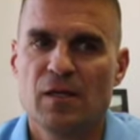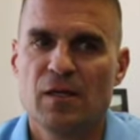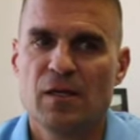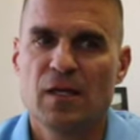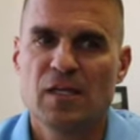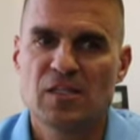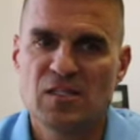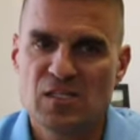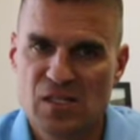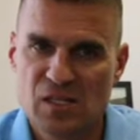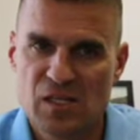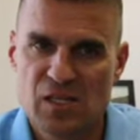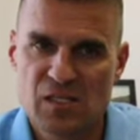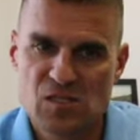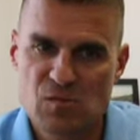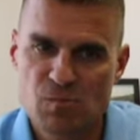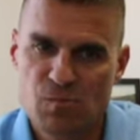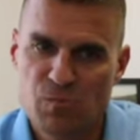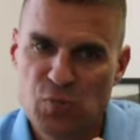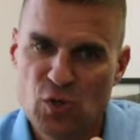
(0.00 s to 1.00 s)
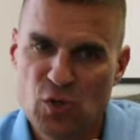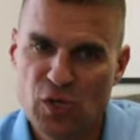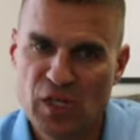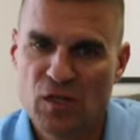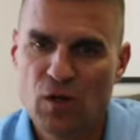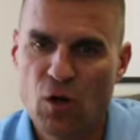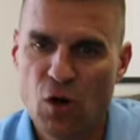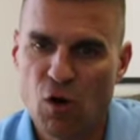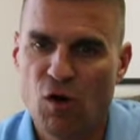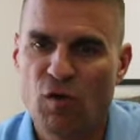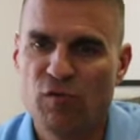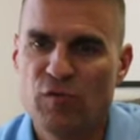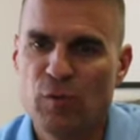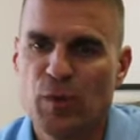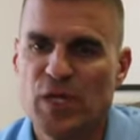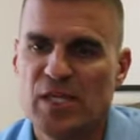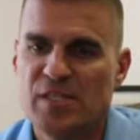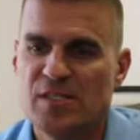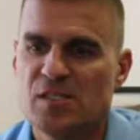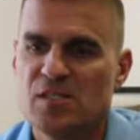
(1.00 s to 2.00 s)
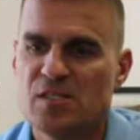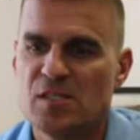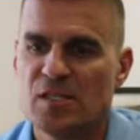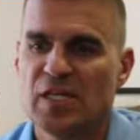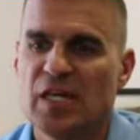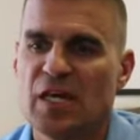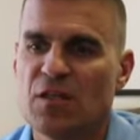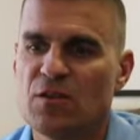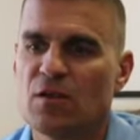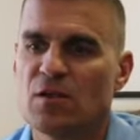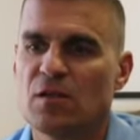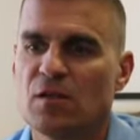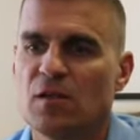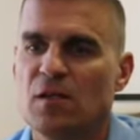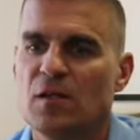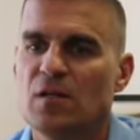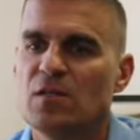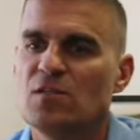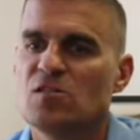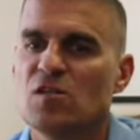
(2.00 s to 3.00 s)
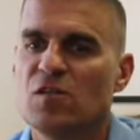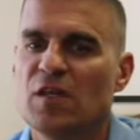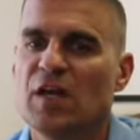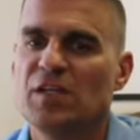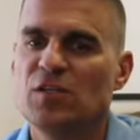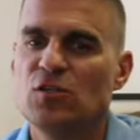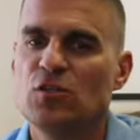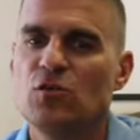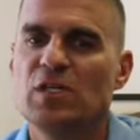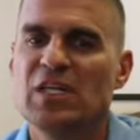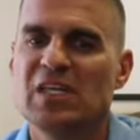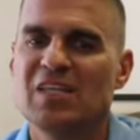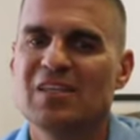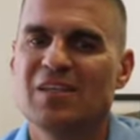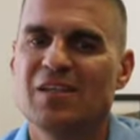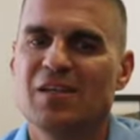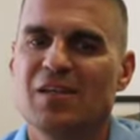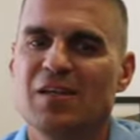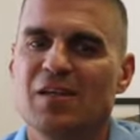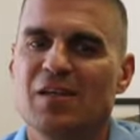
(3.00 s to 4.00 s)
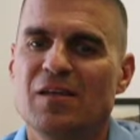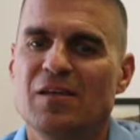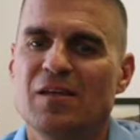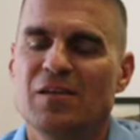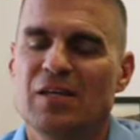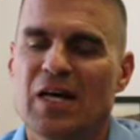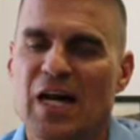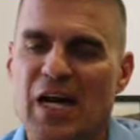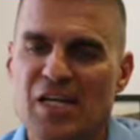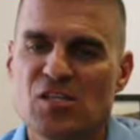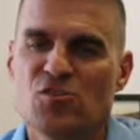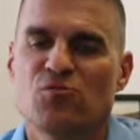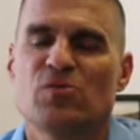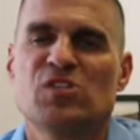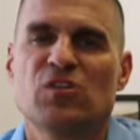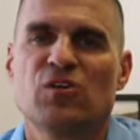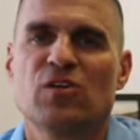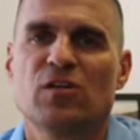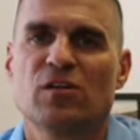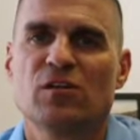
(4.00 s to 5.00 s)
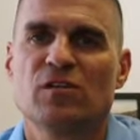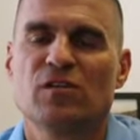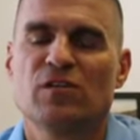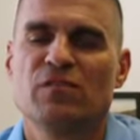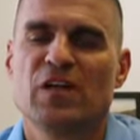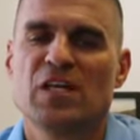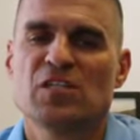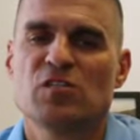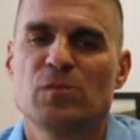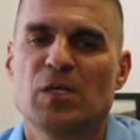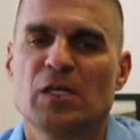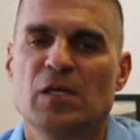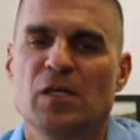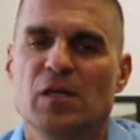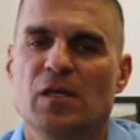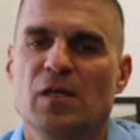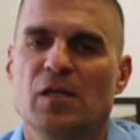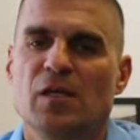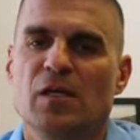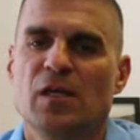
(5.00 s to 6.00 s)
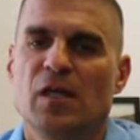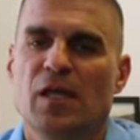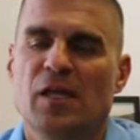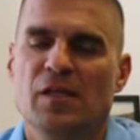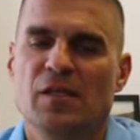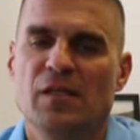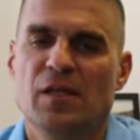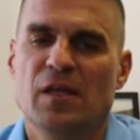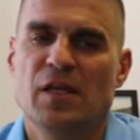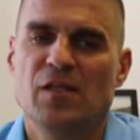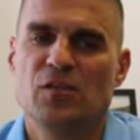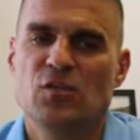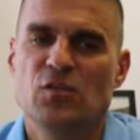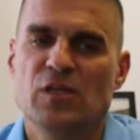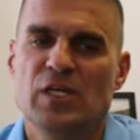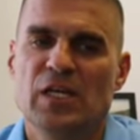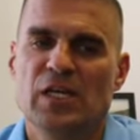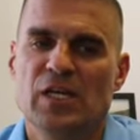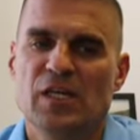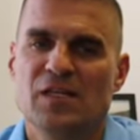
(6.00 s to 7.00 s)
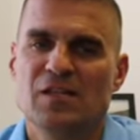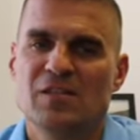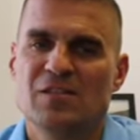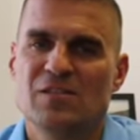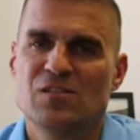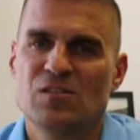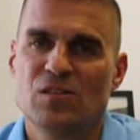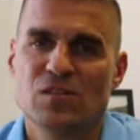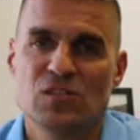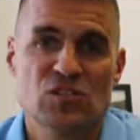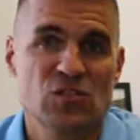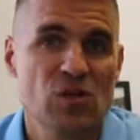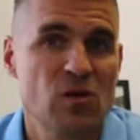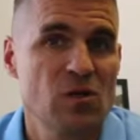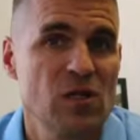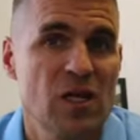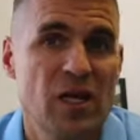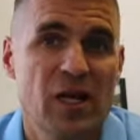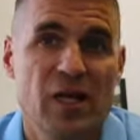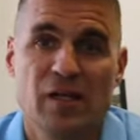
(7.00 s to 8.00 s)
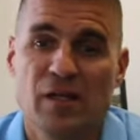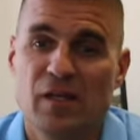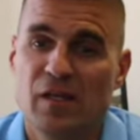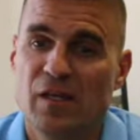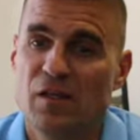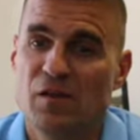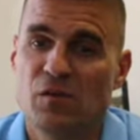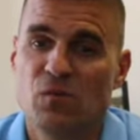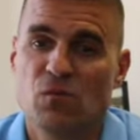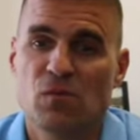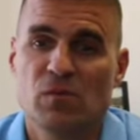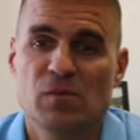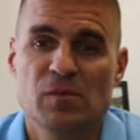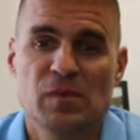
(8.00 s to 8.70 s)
It's putting all the pieces together so that you get the highest return on your investment and you get to the start line in